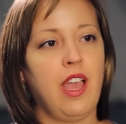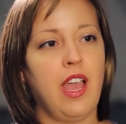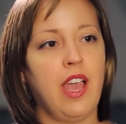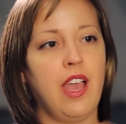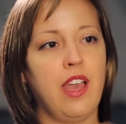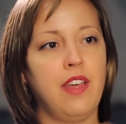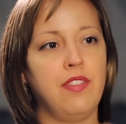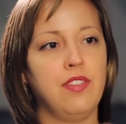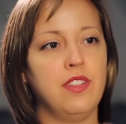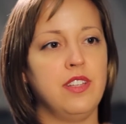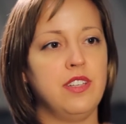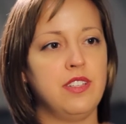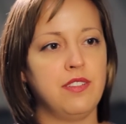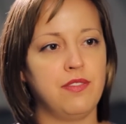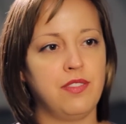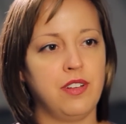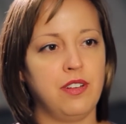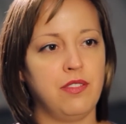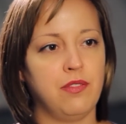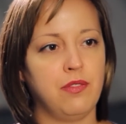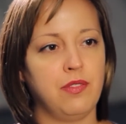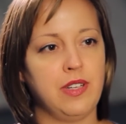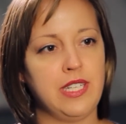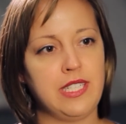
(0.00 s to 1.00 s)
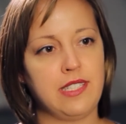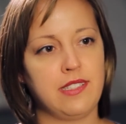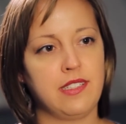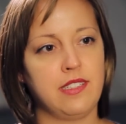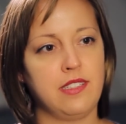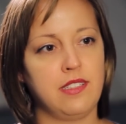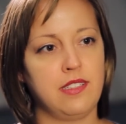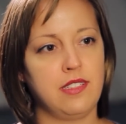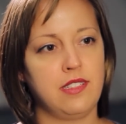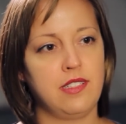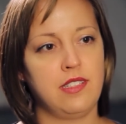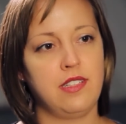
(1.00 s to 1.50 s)
and the different
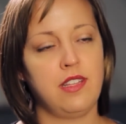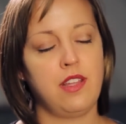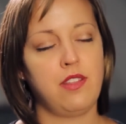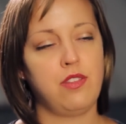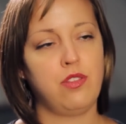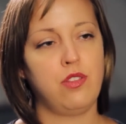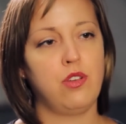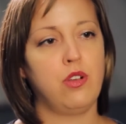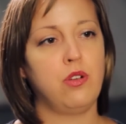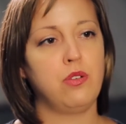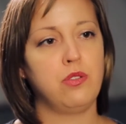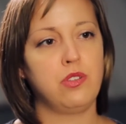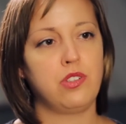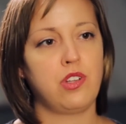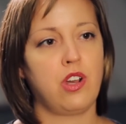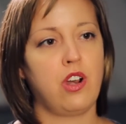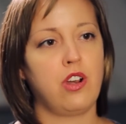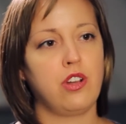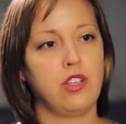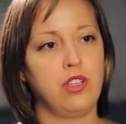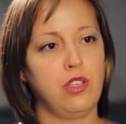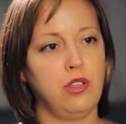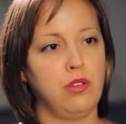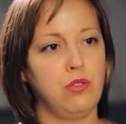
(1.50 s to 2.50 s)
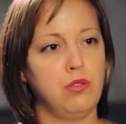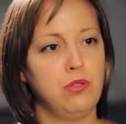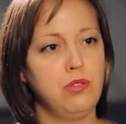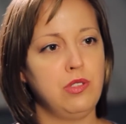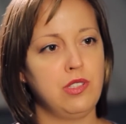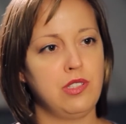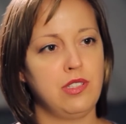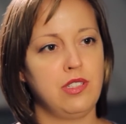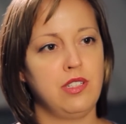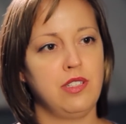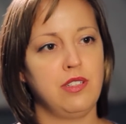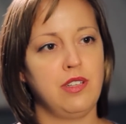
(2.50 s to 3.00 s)
reasons that those are
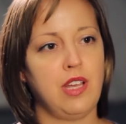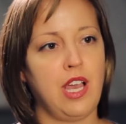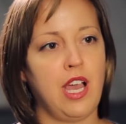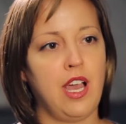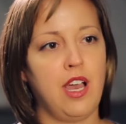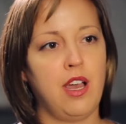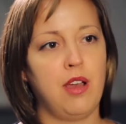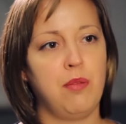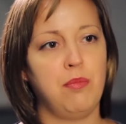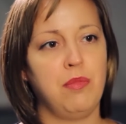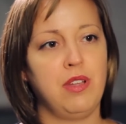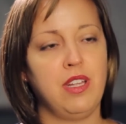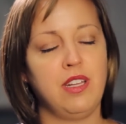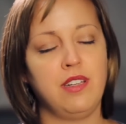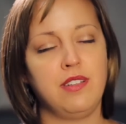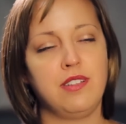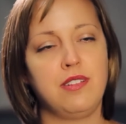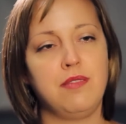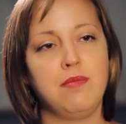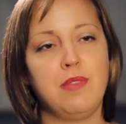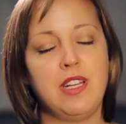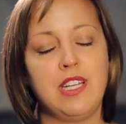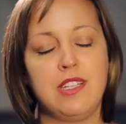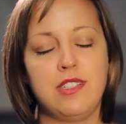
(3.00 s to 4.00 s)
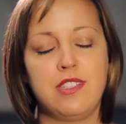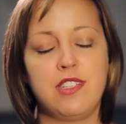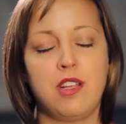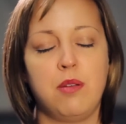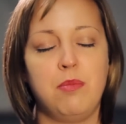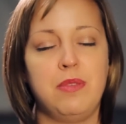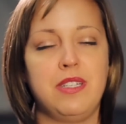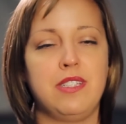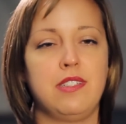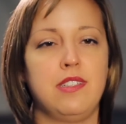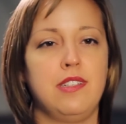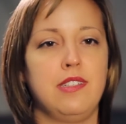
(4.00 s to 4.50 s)
used. In
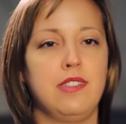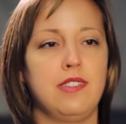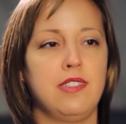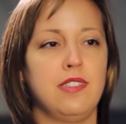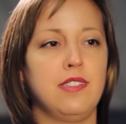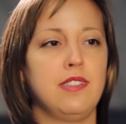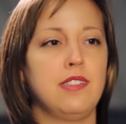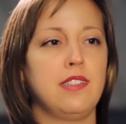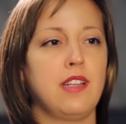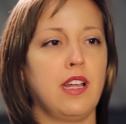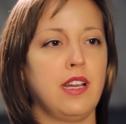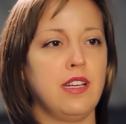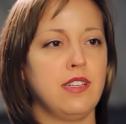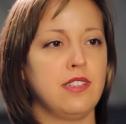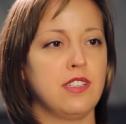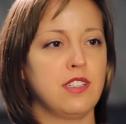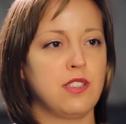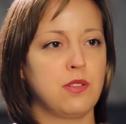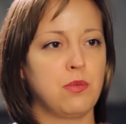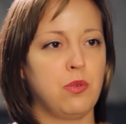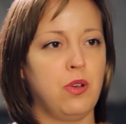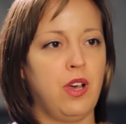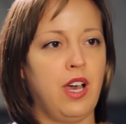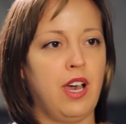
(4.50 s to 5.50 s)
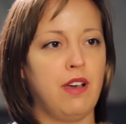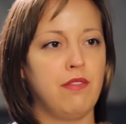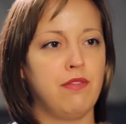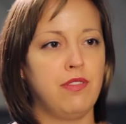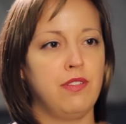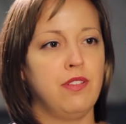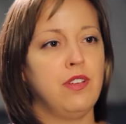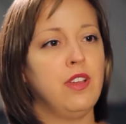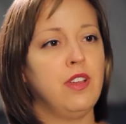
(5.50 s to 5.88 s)
some instances, scientists will have